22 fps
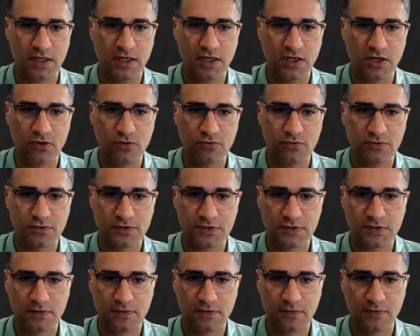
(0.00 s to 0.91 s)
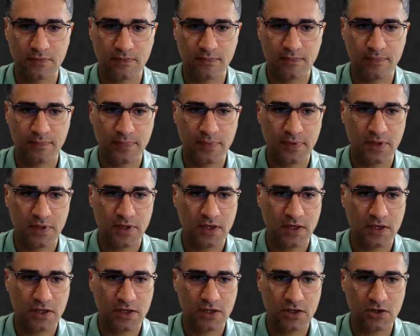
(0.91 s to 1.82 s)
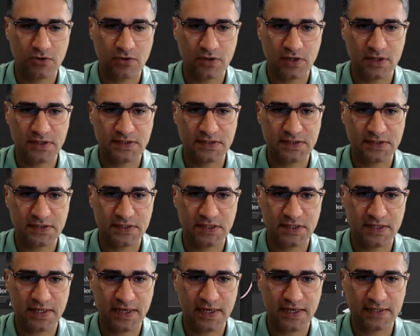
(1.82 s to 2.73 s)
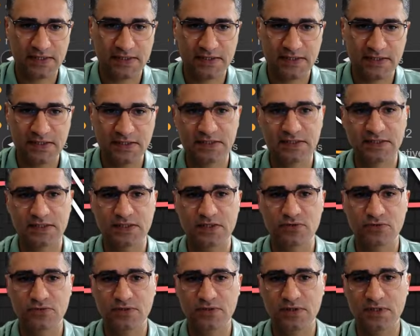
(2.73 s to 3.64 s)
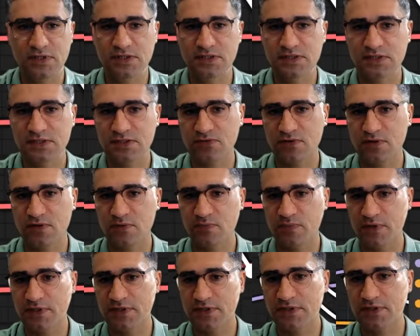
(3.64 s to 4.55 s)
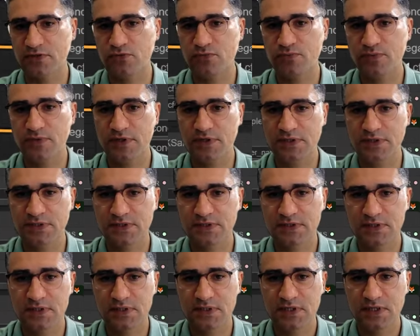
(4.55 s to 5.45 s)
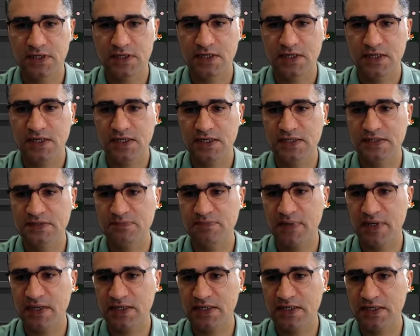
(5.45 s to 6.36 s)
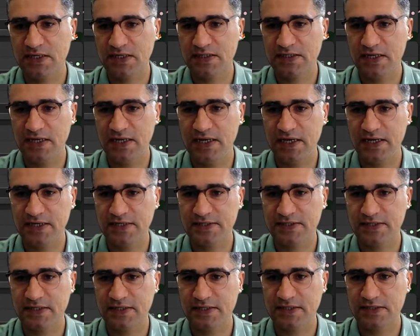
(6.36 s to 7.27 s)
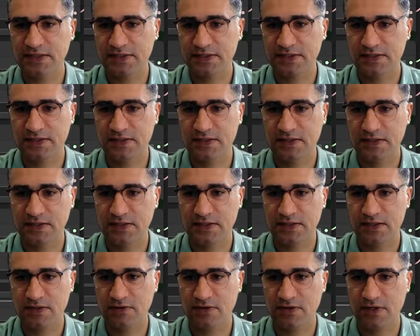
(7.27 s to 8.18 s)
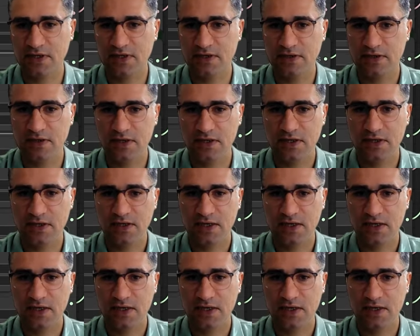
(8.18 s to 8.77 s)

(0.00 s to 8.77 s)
the nodes, you can see that this node instruct pix to pix is making the latent, okay,